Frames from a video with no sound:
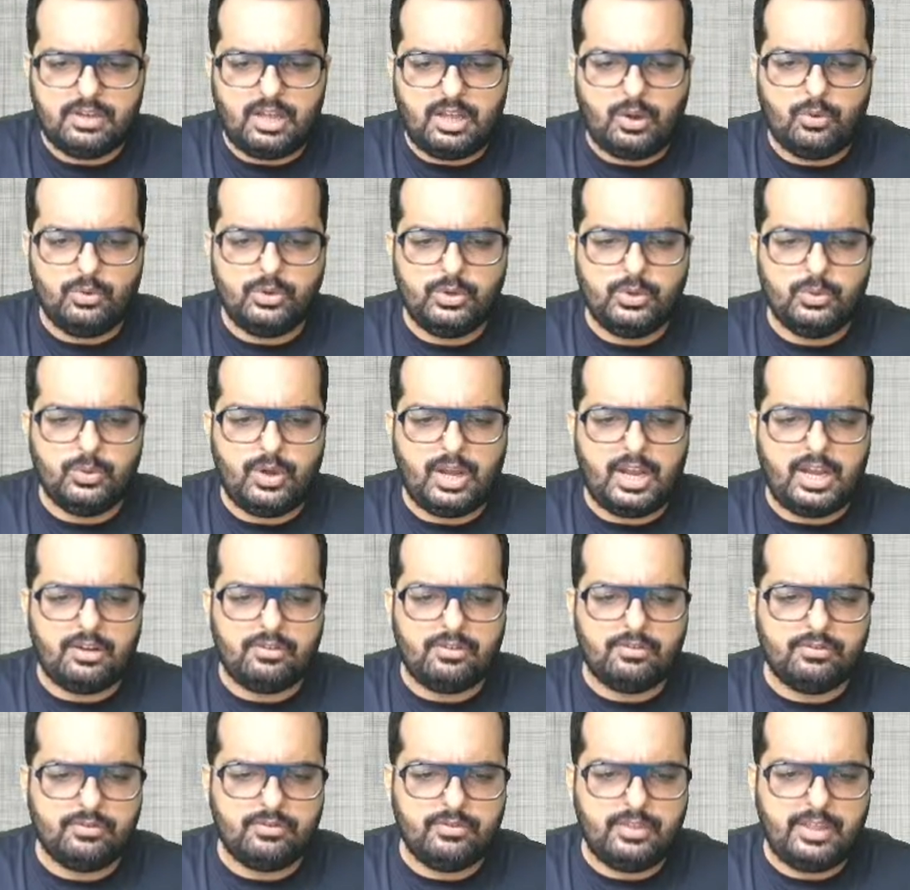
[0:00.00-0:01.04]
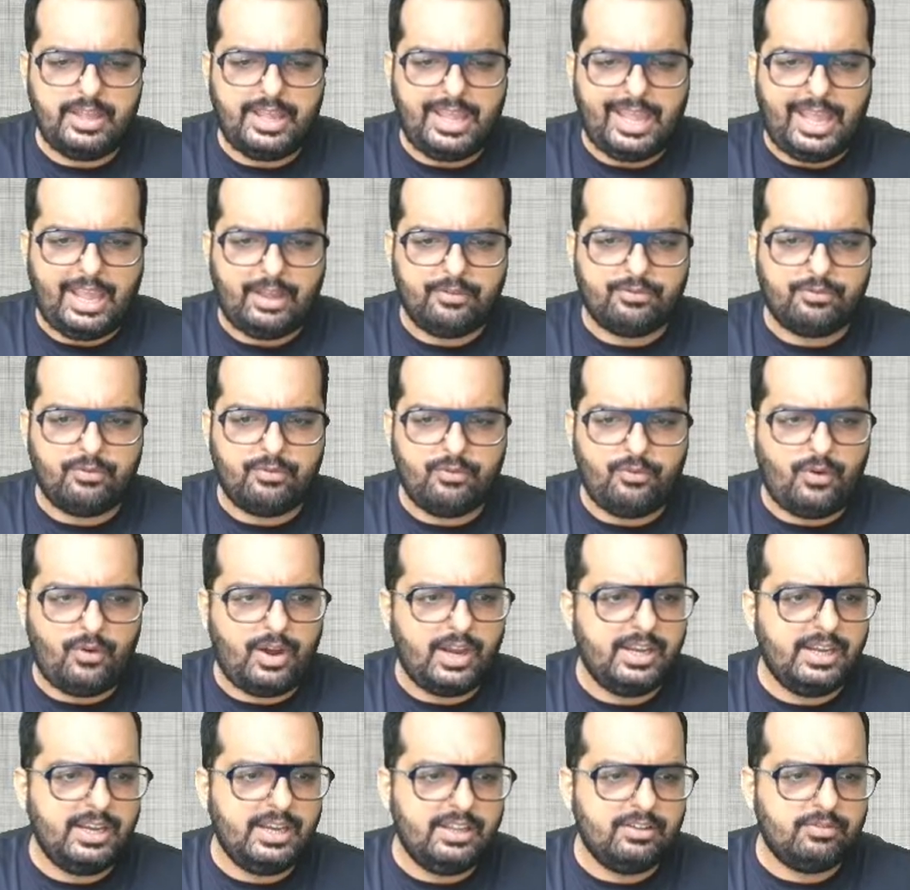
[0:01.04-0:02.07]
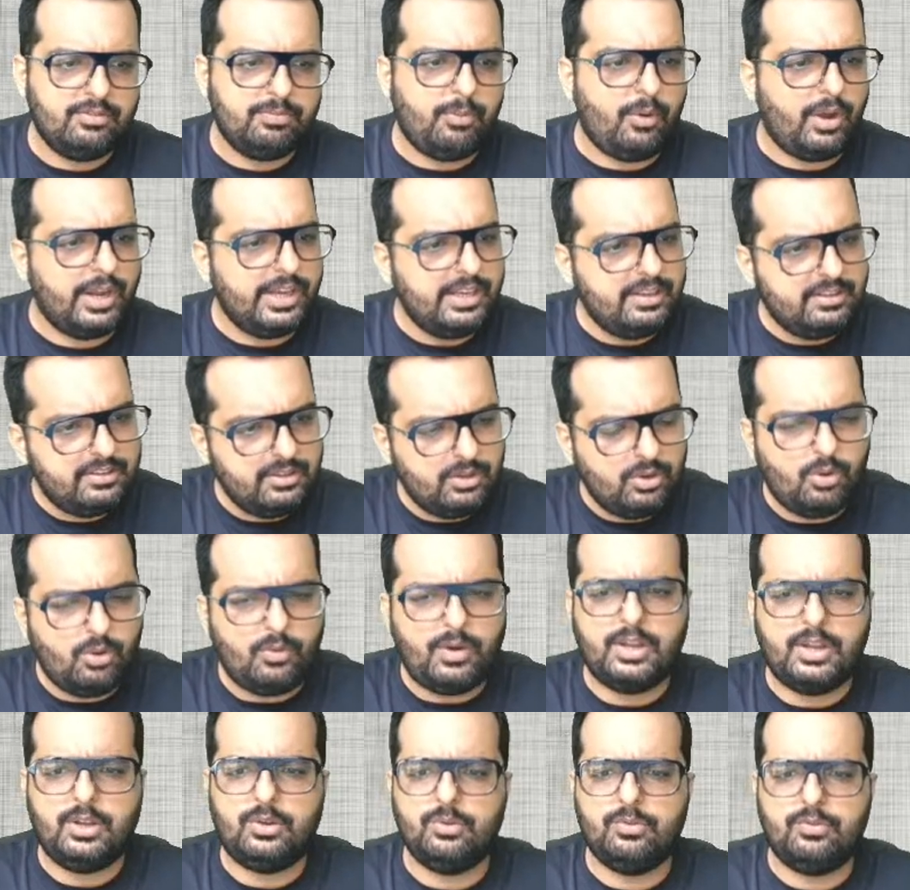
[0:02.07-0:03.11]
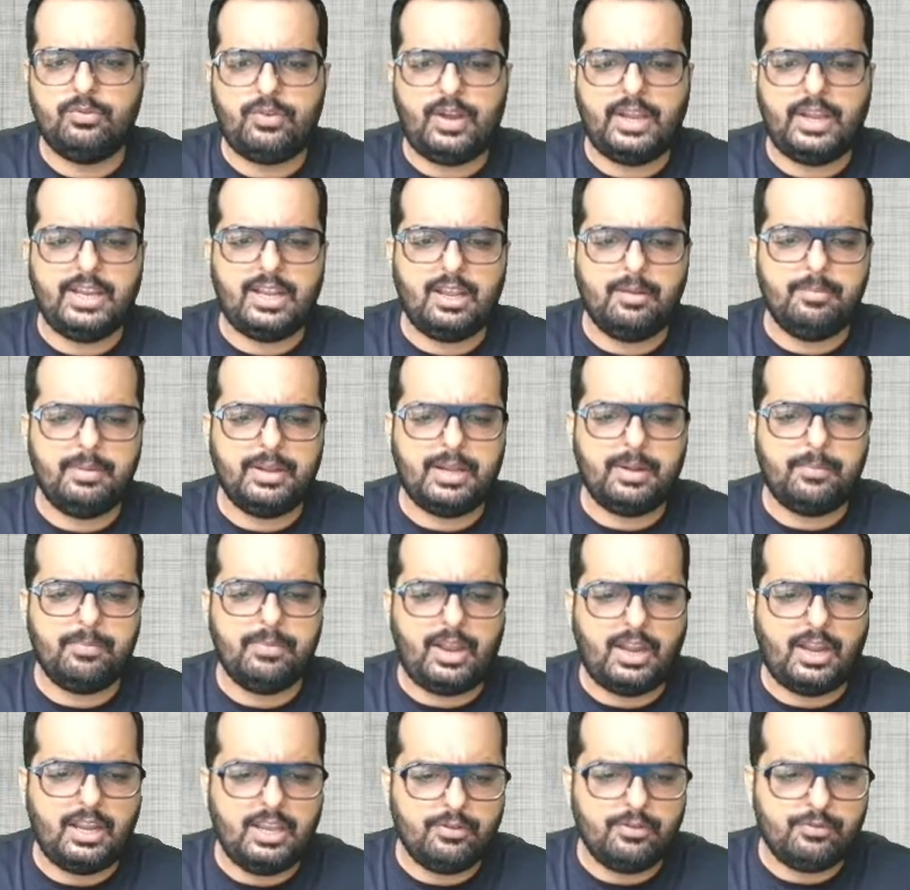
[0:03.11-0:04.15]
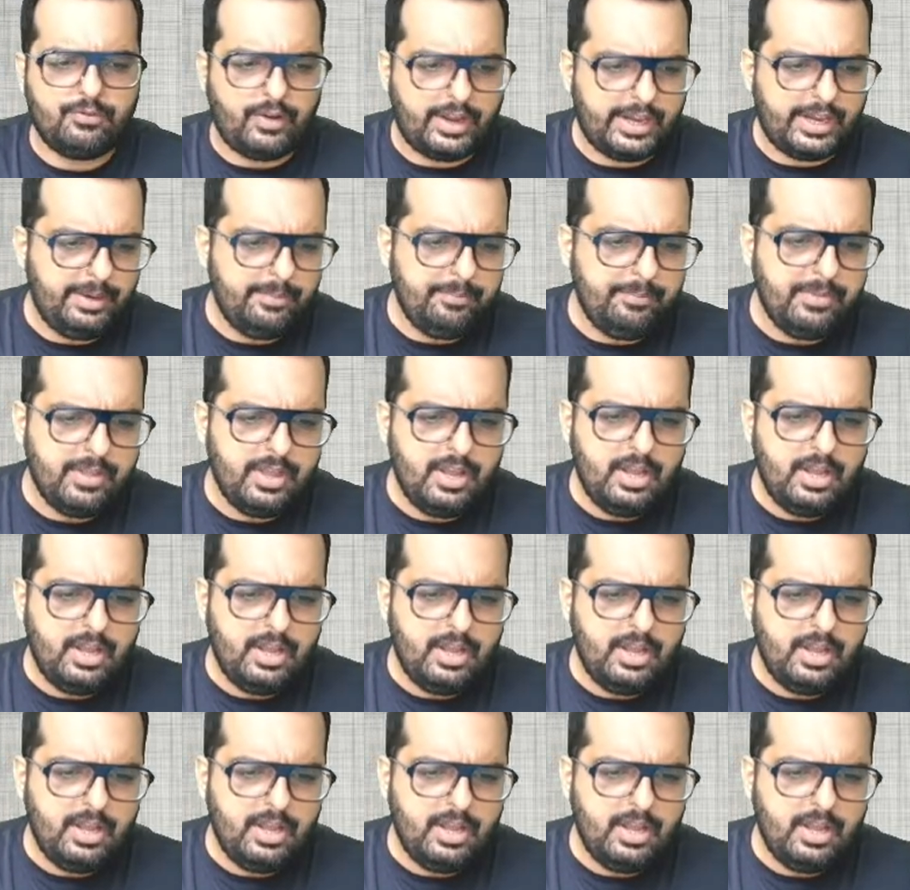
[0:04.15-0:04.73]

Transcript: Down you have F1 is 0.0125. It will become nullified.